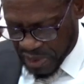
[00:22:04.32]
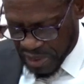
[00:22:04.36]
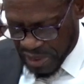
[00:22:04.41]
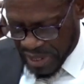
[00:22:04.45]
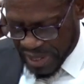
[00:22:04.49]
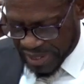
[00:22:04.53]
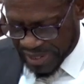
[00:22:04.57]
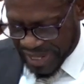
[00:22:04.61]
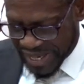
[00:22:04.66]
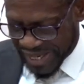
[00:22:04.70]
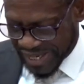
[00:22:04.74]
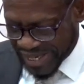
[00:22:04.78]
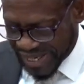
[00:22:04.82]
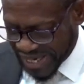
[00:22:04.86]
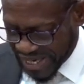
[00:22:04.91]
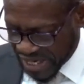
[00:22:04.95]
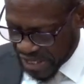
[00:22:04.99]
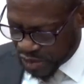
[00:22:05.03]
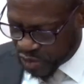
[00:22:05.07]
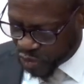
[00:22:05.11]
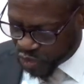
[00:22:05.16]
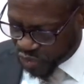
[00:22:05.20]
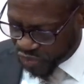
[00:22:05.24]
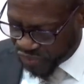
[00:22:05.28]
and I
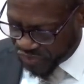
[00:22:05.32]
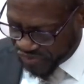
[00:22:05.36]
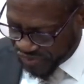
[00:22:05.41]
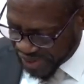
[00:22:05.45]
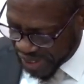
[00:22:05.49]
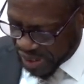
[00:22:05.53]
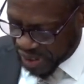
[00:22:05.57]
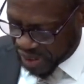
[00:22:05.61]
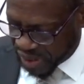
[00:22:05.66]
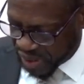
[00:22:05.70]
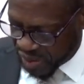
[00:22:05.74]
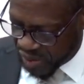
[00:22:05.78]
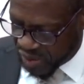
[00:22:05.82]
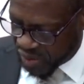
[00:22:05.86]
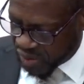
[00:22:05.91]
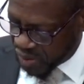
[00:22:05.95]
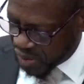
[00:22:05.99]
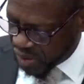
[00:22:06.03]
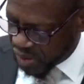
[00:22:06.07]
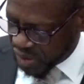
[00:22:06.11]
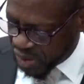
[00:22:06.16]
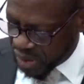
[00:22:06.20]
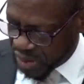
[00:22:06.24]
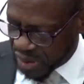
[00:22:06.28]
hate to think
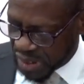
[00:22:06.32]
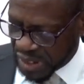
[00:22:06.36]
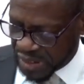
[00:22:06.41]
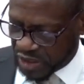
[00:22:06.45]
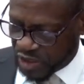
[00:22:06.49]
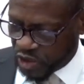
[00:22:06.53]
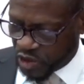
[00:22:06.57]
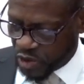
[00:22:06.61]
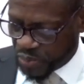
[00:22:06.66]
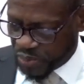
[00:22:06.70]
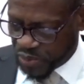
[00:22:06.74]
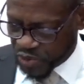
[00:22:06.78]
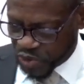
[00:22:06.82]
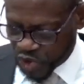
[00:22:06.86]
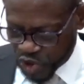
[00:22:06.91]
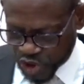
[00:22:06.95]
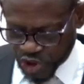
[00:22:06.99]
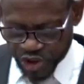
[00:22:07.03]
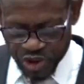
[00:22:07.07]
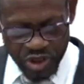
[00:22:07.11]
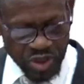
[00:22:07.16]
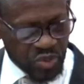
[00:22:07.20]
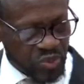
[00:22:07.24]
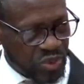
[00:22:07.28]
that the
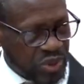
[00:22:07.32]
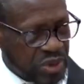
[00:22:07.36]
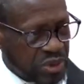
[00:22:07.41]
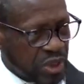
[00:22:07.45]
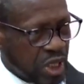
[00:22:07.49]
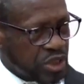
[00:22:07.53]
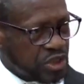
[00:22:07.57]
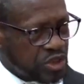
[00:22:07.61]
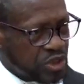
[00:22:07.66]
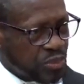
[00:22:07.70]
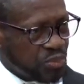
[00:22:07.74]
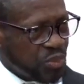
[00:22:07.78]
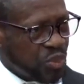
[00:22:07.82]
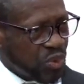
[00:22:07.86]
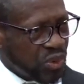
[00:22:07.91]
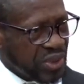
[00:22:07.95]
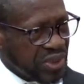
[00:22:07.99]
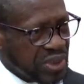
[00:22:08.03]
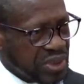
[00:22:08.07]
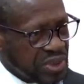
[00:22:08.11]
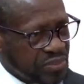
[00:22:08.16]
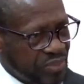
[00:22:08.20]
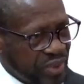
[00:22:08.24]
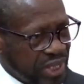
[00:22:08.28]
opposition will not
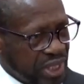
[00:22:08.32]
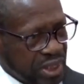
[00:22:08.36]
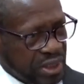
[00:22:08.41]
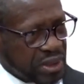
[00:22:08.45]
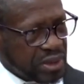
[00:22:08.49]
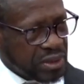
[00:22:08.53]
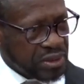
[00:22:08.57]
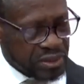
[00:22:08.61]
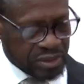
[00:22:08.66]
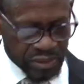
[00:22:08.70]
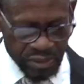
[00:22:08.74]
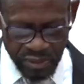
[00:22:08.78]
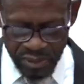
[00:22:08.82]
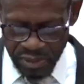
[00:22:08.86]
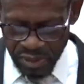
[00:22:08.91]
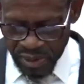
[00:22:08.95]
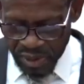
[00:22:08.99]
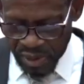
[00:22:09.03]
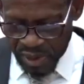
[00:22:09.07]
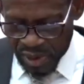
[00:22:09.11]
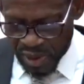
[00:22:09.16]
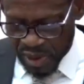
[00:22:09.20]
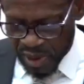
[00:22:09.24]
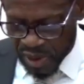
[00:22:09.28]
support this bill.
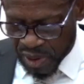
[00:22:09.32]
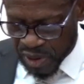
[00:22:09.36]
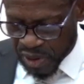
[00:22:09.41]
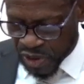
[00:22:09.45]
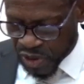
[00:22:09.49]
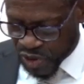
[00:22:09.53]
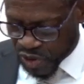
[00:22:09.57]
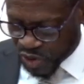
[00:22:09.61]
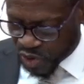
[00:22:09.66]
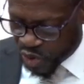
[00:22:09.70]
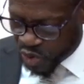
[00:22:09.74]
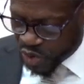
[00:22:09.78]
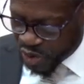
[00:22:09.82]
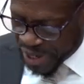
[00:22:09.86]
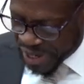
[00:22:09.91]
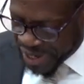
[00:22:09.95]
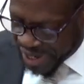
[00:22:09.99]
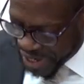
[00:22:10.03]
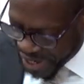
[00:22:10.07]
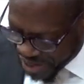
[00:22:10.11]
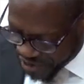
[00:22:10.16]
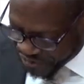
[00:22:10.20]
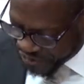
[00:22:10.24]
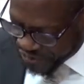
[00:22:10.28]
So
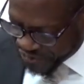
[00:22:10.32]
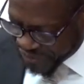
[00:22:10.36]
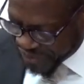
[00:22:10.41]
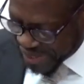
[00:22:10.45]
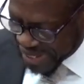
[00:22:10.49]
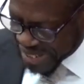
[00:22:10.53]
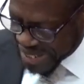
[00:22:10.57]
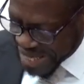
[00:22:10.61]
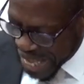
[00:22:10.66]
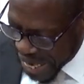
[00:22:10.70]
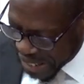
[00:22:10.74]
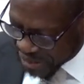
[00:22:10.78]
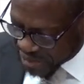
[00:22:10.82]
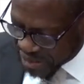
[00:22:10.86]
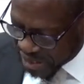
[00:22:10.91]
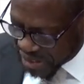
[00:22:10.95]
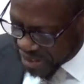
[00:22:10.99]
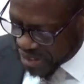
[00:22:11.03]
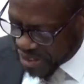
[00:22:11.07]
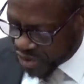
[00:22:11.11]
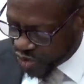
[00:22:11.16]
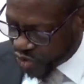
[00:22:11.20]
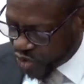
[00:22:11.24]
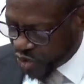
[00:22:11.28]
if enacted
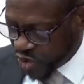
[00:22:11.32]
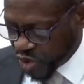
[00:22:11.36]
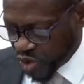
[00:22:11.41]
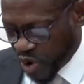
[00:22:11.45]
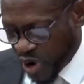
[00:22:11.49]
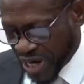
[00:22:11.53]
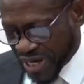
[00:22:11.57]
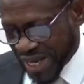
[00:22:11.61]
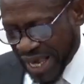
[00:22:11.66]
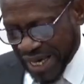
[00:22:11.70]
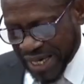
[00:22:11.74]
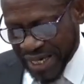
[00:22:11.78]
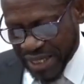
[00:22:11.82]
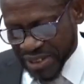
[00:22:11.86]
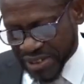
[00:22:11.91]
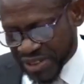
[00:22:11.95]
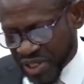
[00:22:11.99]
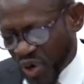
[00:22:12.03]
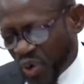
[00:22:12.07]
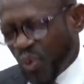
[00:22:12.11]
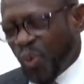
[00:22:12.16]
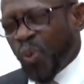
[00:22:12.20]
into law, and I can say